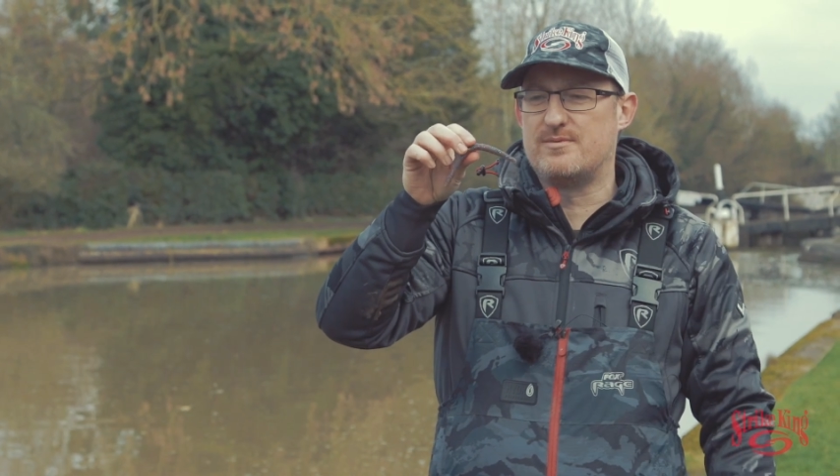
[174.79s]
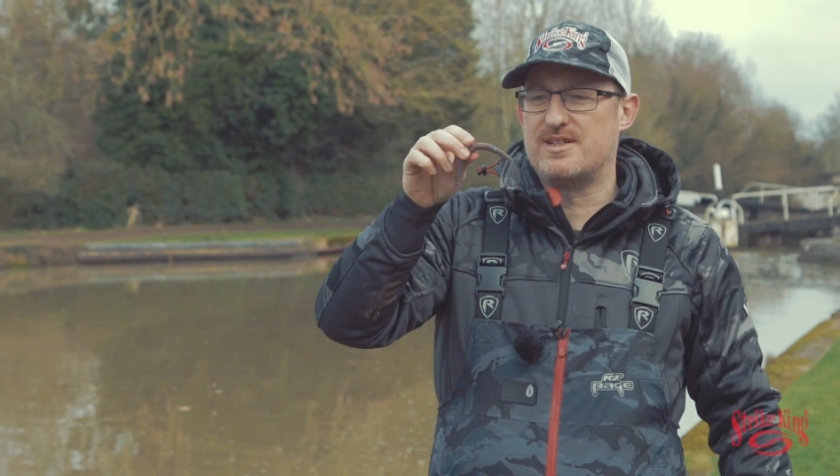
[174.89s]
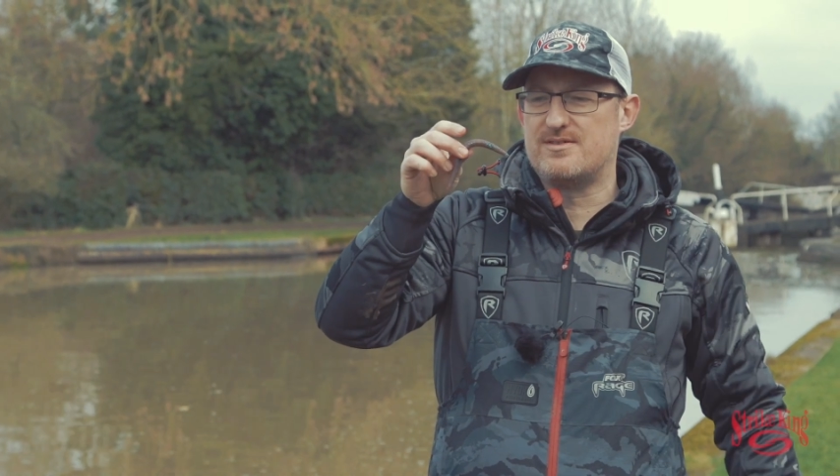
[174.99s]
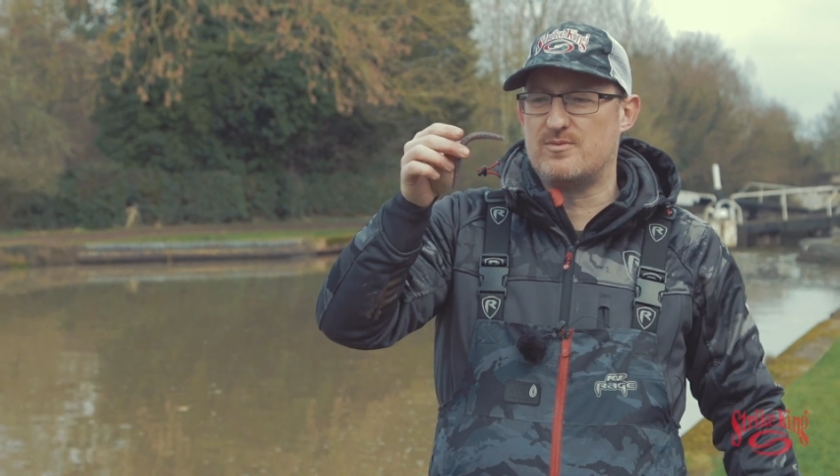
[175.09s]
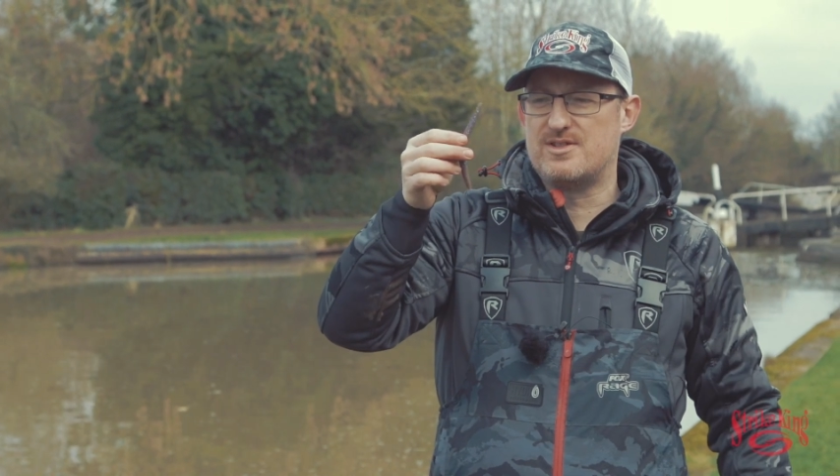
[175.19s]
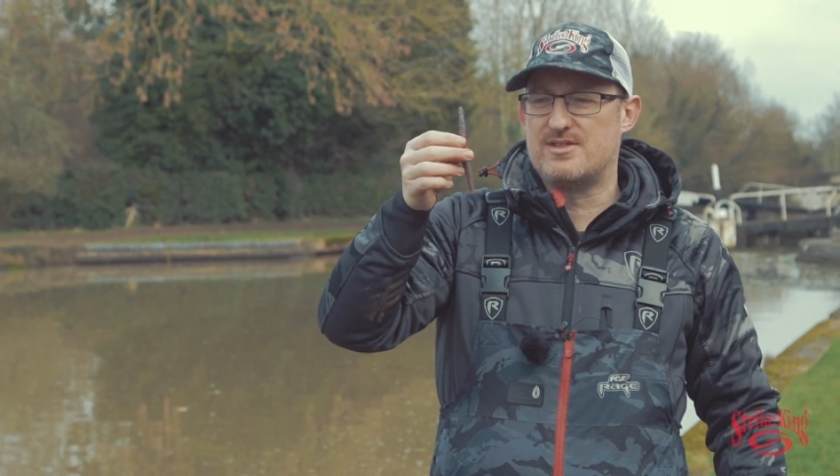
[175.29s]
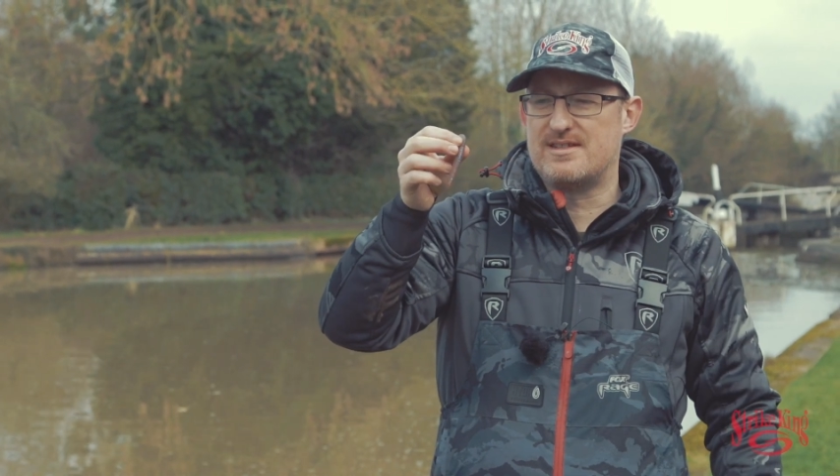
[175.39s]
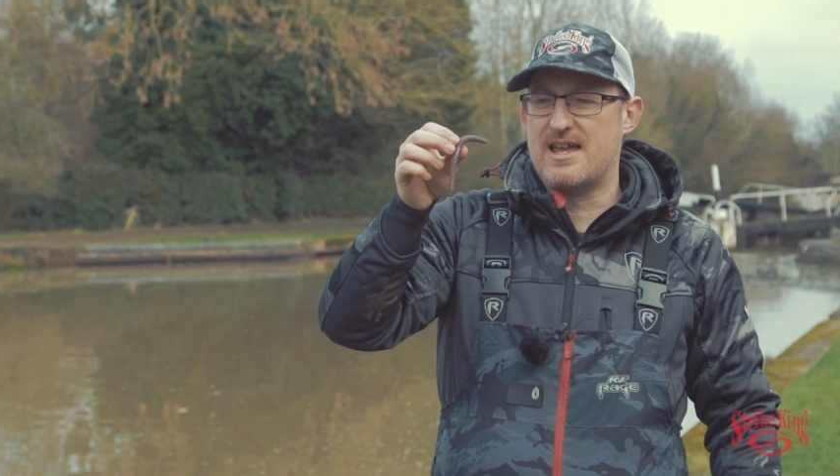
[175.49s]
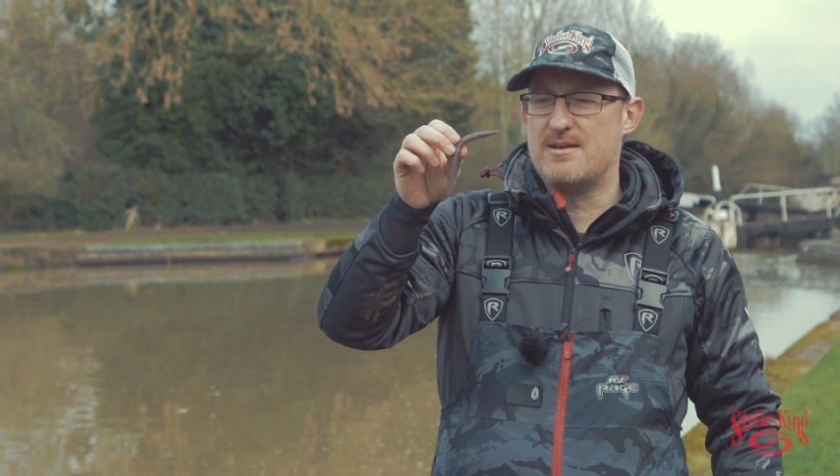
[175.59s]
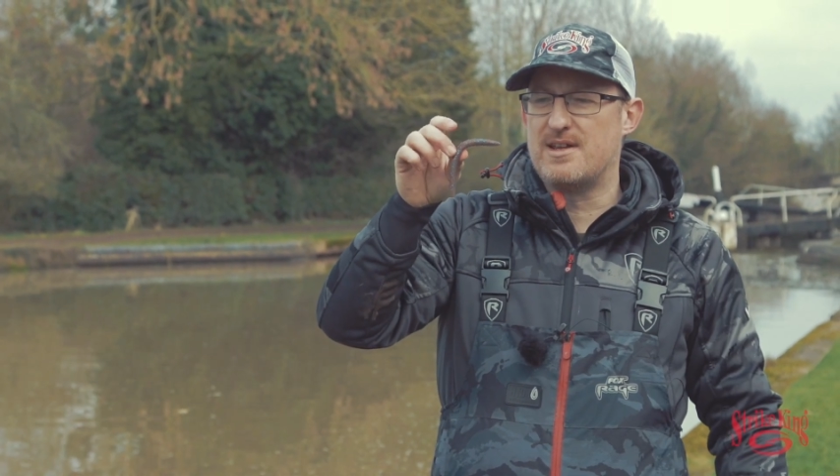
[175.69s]
which it's
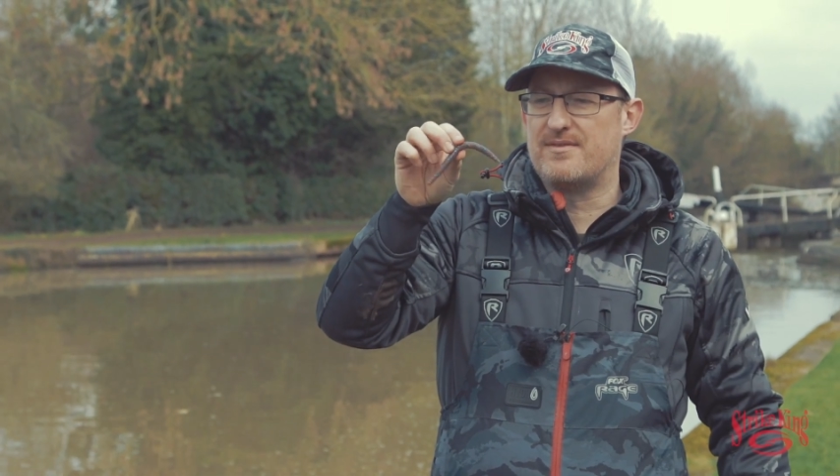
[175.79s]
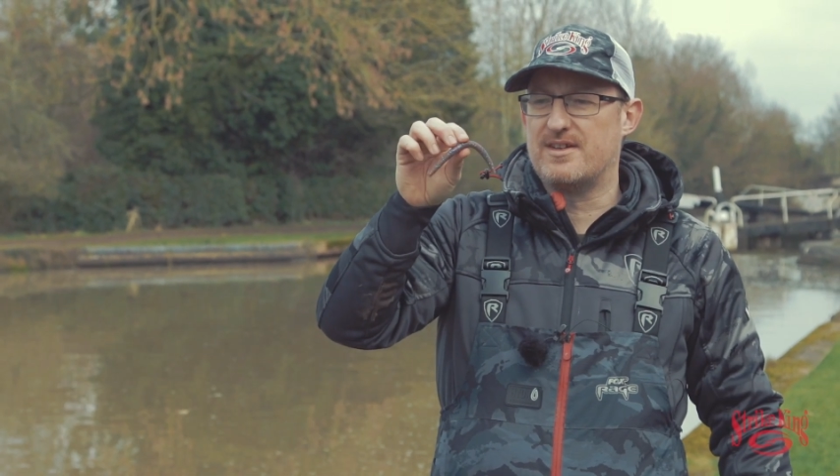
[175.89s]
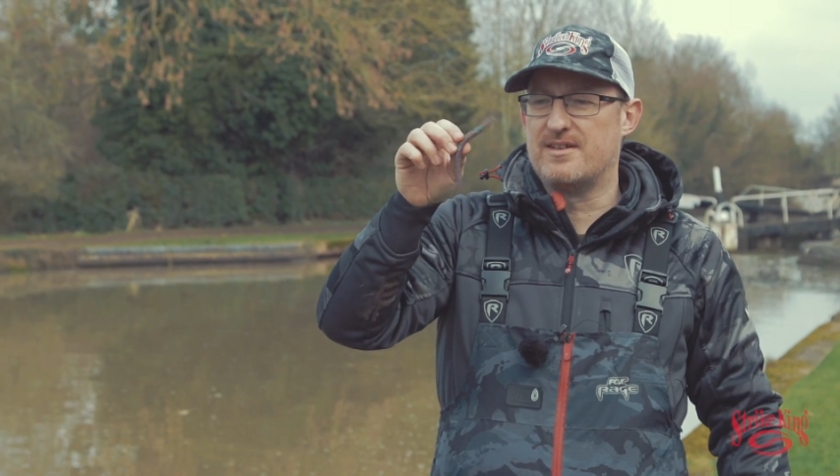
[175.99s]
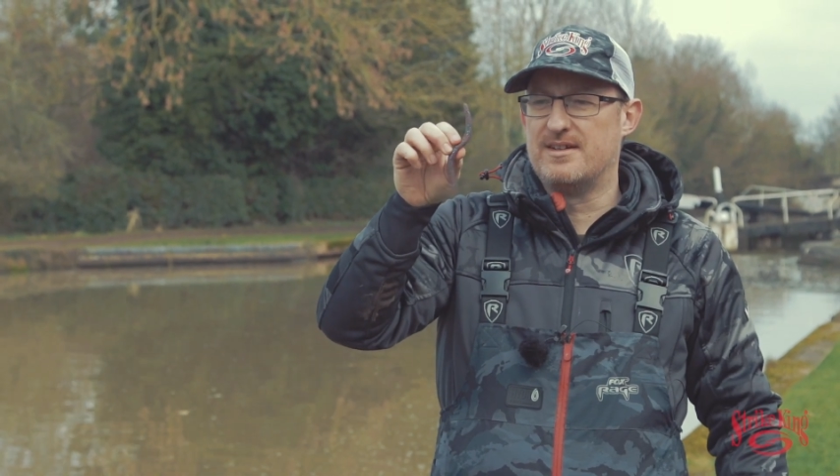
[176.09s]
named after.